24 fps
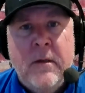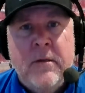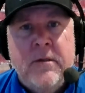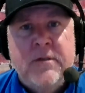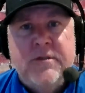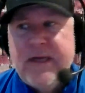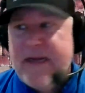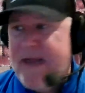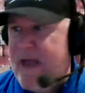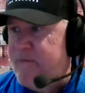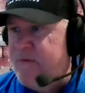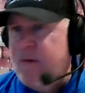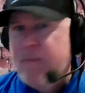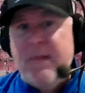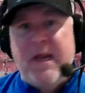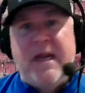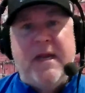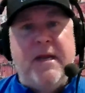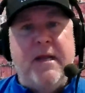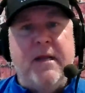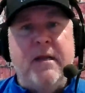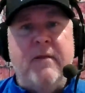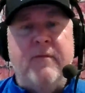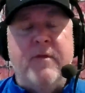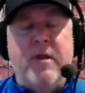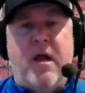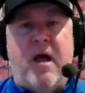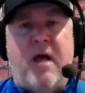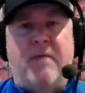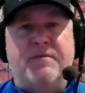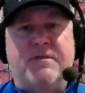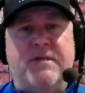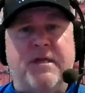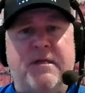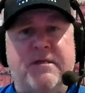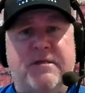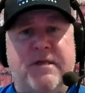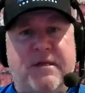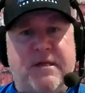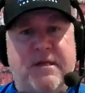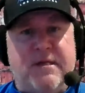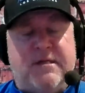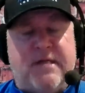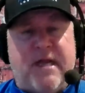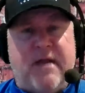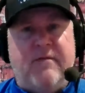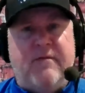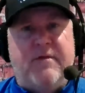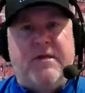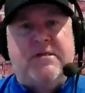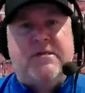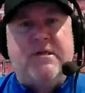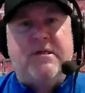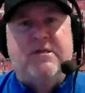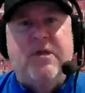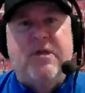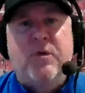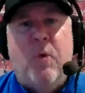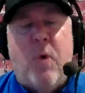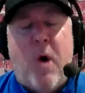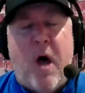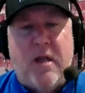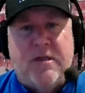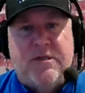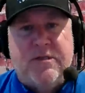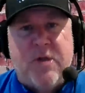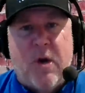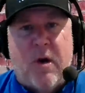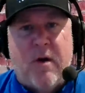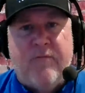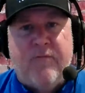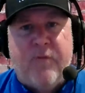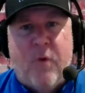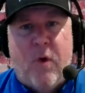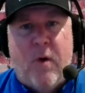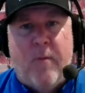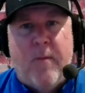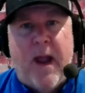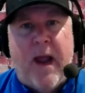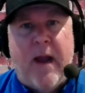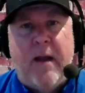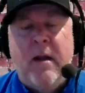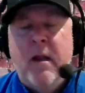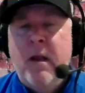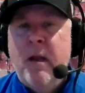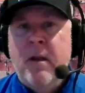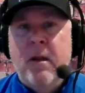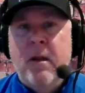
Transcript: So you have a meeting in the offseason and you say, this is a new all-star format.